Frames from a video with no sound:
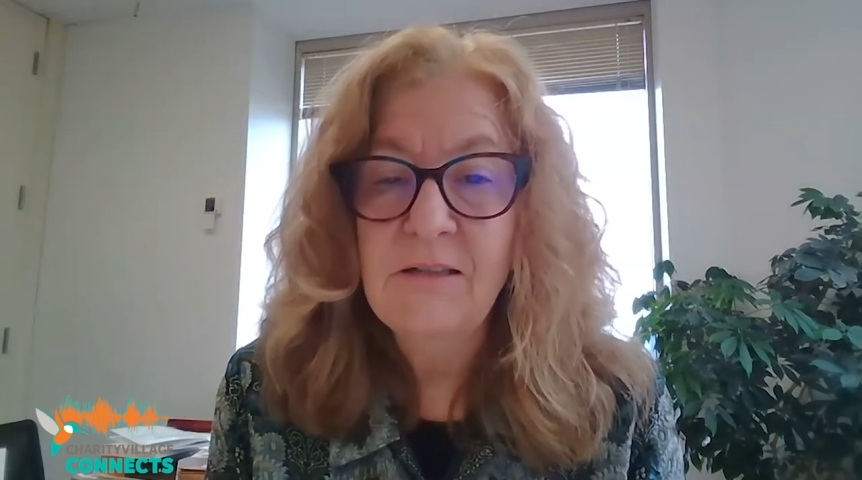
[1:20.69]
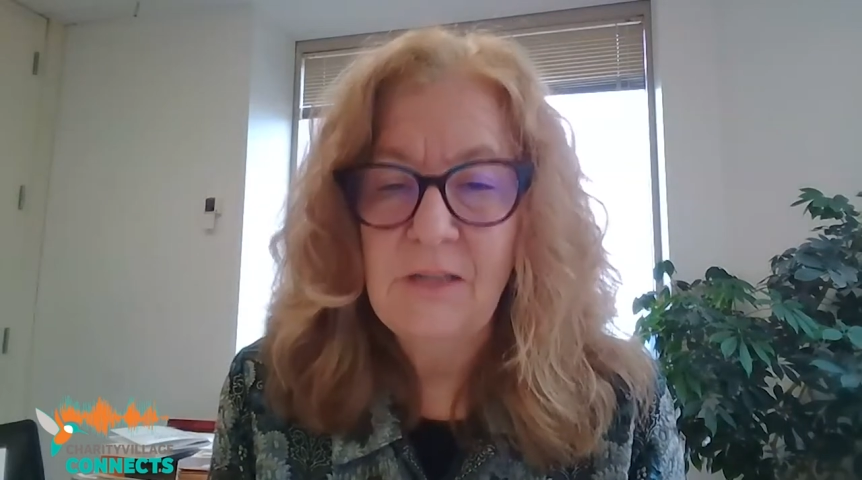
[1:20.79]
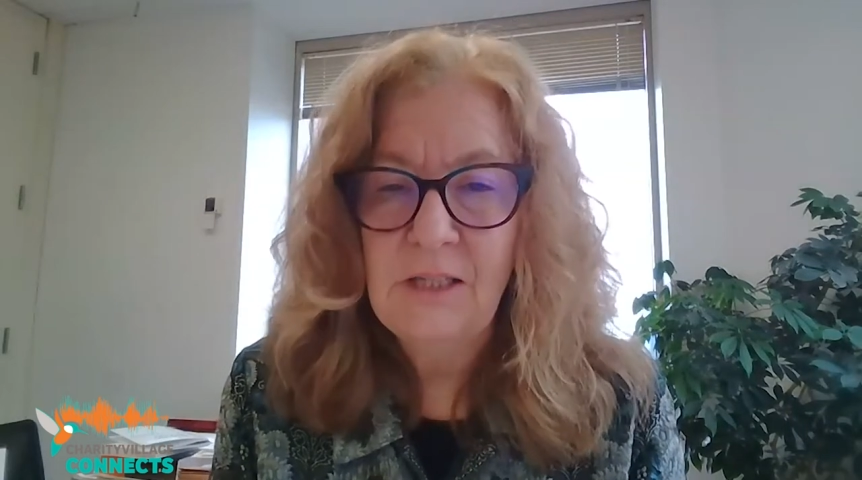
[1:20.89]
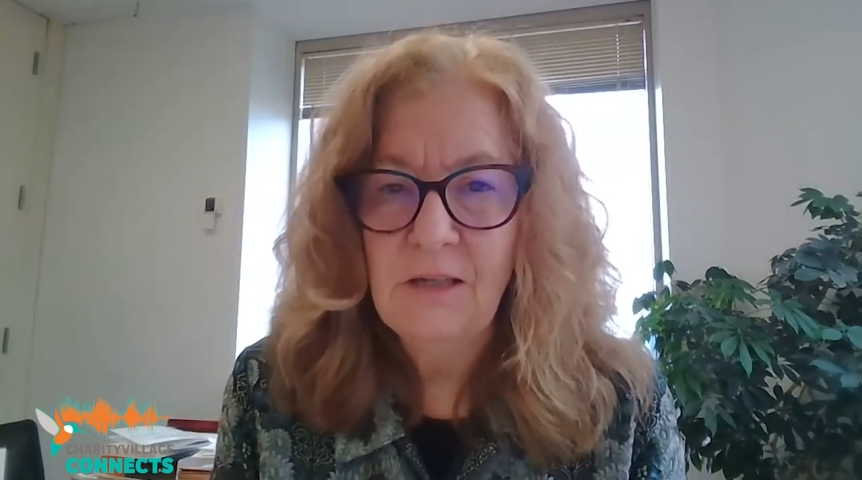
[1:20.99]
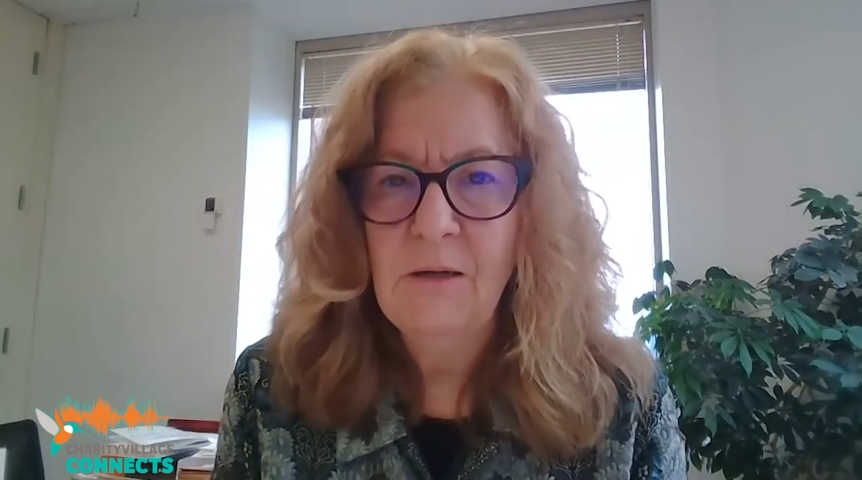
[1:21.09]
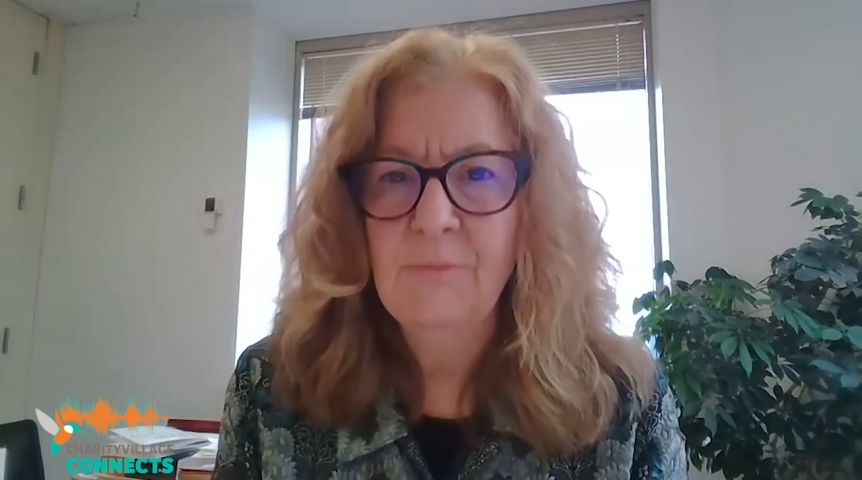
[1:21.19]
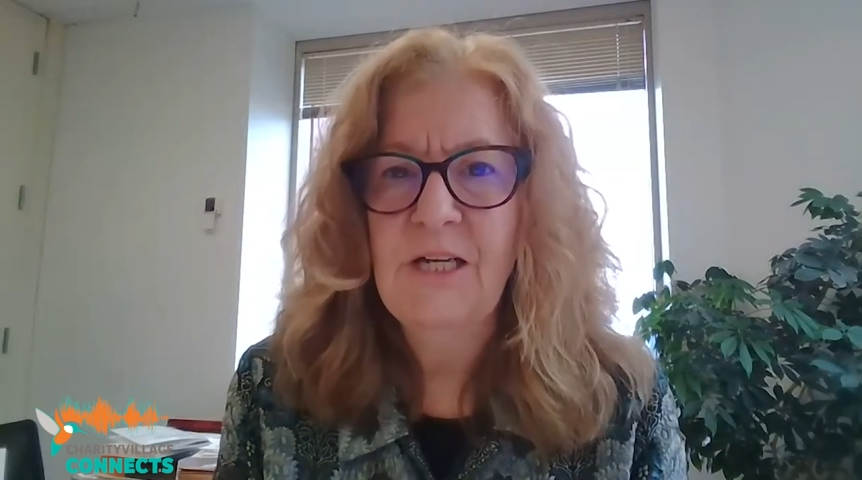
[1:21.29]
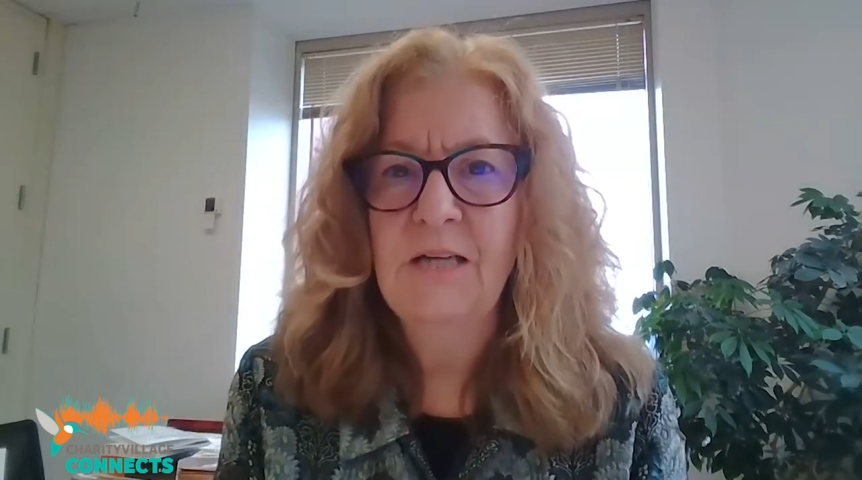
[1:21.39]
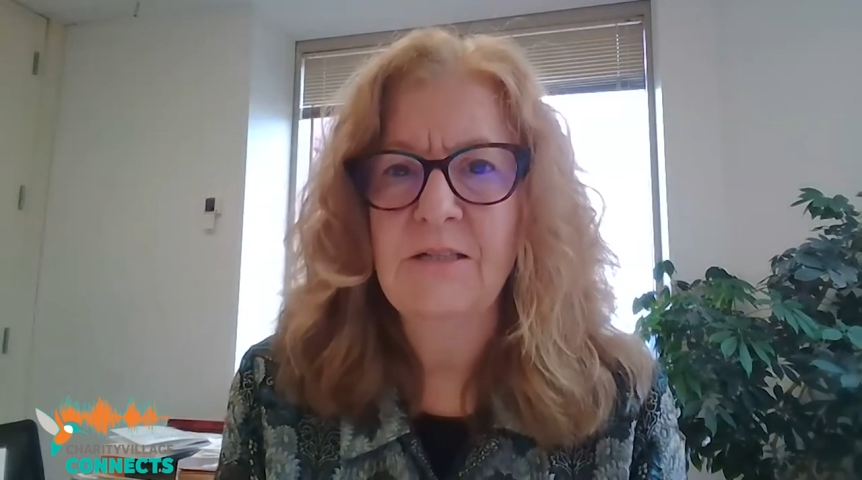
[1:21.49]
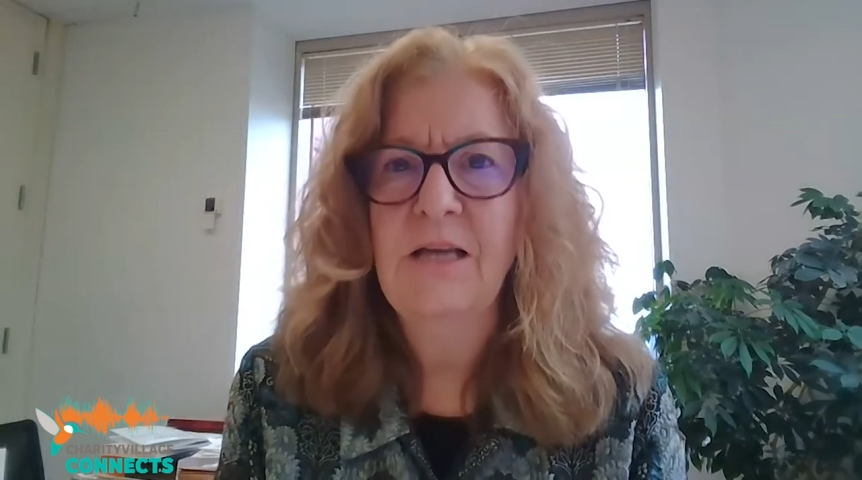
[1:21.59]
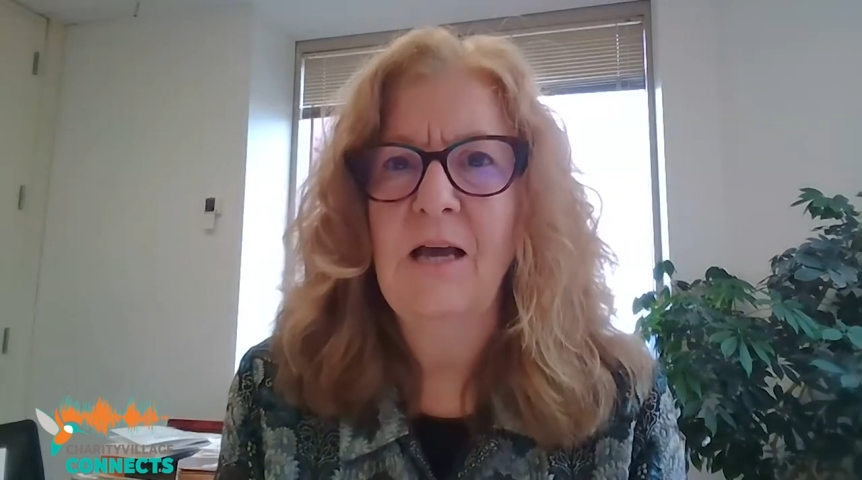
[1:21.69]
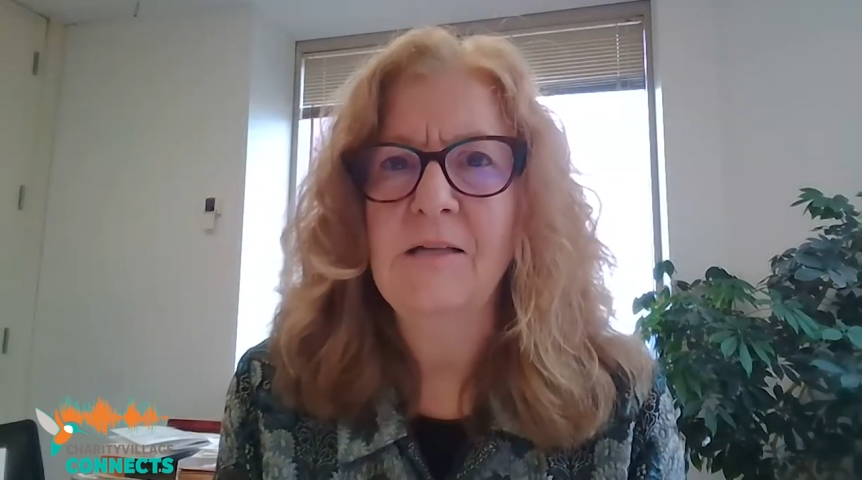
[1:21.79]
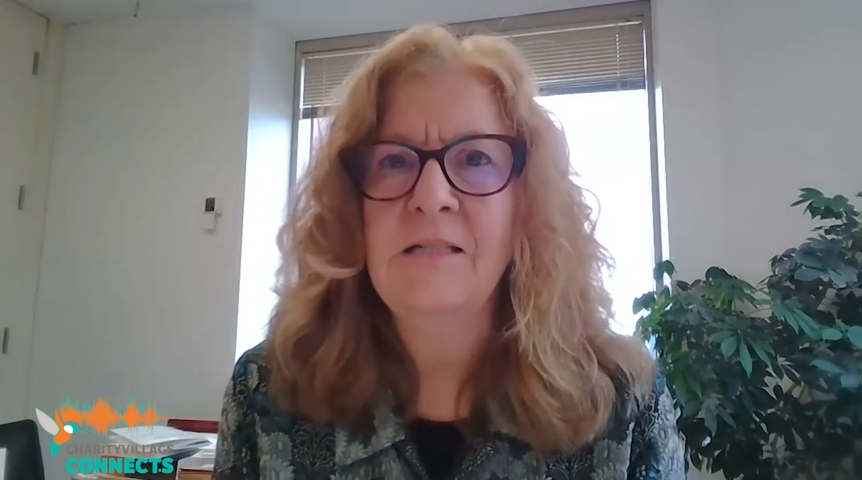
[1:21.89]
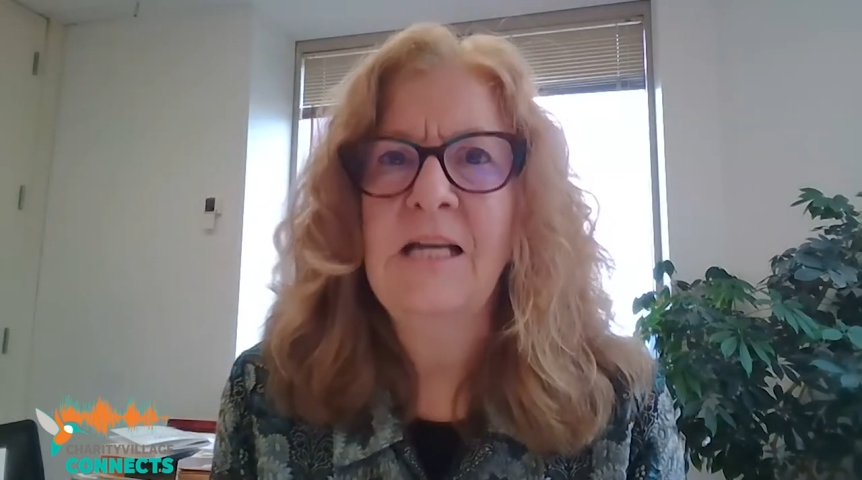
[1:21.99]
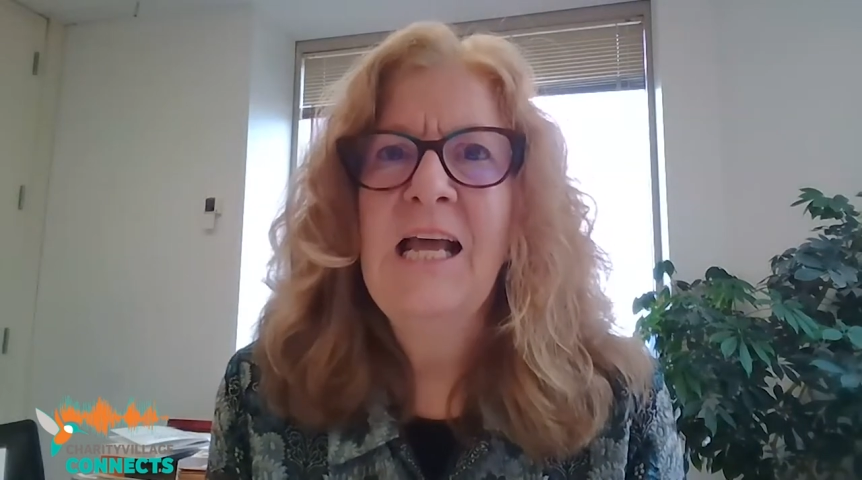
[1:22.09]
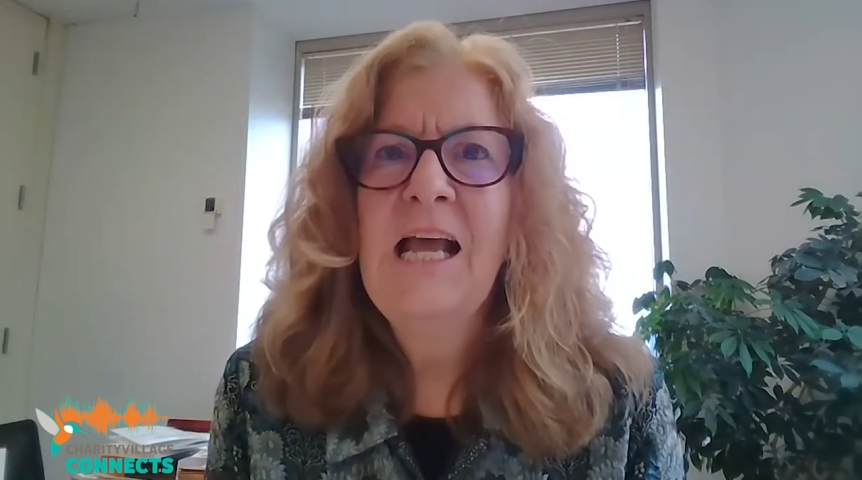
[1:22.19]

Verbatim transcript: in the Income Tax Act,